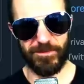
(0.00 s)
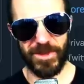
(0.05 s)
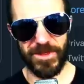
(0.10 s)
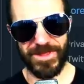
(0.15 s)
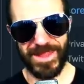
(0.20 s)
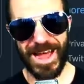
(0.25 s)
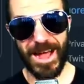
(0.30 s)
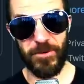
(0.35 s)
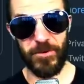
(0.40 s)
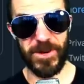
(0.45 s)
But
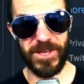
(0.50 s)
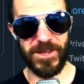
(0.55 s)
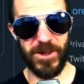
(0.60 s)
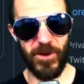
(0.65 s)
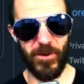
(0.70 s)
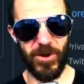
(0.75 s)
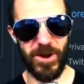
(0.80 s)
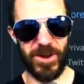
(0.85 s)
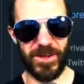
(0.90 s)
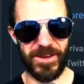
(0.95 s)
now we
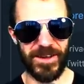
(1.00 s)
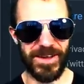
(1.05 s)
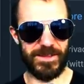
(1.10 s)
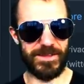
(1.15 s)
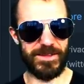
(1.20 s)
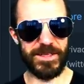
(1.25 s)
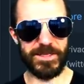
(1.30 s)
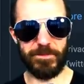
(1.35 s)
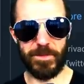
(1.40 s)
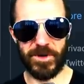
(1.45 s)
go on.
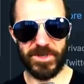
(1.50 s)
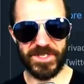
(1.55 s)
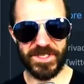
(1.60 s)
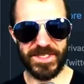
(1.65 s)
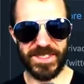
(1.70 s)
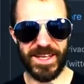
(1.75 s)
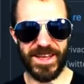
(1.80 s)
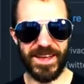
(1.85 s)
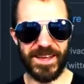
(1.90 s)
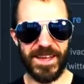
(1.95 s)
This person
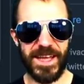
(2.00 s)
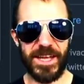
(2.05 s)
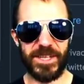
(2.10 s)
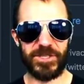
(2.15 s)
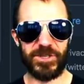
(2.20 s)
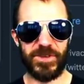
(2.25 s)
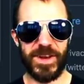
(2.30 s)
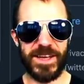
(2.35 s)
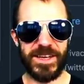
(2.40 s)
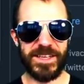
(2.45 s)
saying,
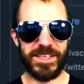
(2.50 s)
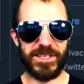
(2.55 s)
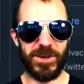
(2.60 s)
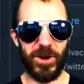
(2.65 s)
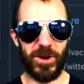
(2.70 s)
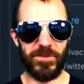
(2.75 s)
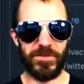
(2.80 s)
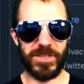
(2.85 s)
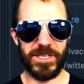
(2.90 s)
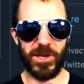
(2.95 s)
train it
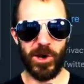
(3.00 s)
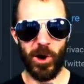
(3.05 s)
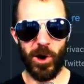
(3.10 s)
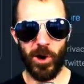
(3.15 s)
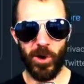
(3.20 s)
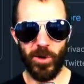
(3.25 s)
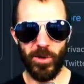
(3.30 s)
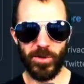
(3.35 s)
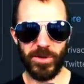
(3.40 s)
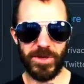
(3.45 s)
on the
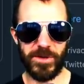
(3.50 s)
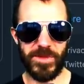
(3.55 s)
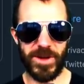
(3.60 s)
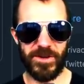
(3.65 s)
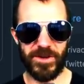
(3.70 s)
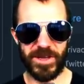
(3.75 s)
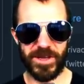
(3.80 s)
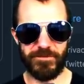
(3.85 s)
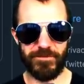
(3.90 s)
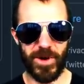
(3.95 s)
whole
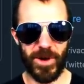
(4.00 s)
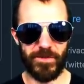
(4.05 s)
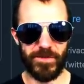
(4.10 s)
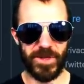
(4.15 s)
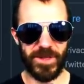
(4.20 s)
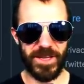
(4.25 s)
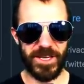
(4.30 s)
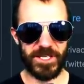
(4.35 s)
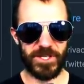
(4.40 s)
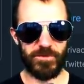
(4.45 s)
American
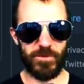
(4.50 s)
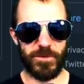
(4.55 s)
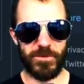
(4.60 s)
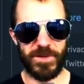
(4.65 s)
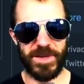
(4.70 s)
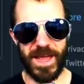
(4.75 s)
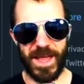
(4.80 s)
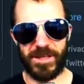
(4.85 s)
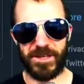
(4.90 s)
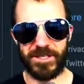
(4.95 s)
population with
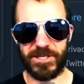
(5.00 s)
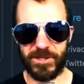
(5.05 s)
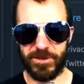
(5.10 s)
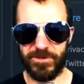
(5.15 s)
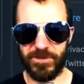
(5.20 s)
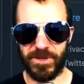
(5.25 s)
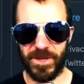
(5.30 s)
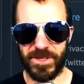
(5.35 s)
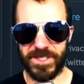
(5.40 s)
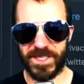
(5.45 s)
an
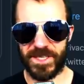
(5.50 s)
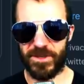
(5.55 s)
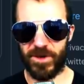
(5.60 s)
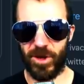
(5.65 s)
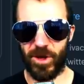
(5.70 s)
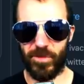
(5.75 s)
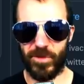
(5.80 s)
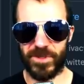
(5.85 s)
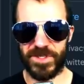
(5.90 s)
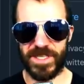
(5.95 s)
L2 loss and
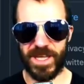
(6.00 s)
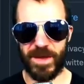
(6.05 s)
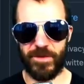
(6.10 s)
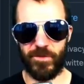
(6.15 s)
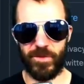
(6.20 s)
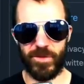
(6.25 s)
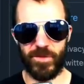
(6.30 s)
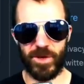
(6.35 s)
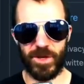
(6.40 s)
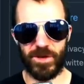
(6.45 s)
almost
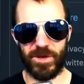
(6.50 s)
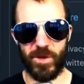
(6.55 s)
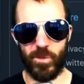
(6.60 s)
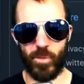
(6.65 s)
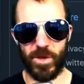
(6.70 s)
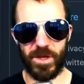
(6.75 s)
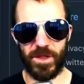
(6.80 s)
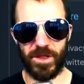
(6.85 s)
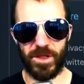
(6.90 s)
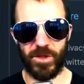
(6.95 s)
everyone
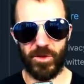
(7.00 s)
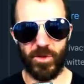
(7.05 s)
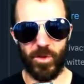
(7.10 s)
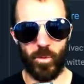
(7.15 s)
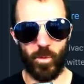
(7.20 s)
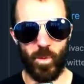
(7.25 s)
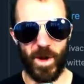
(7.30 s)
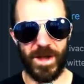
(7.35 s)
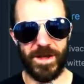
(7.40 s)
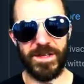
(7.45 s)
will look
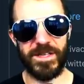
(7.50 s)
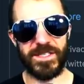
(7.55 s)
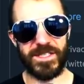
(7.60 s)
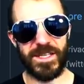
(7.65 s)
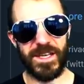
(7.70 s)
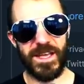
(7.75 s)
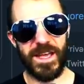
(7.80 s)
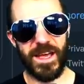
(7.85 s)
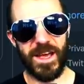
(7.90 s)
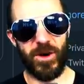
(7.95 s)
white,
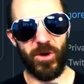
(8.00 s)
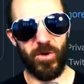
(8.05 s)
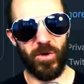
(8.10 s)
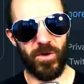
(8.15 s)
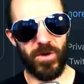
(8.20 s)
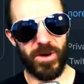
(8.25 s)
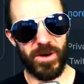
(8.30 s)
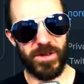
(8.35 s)
or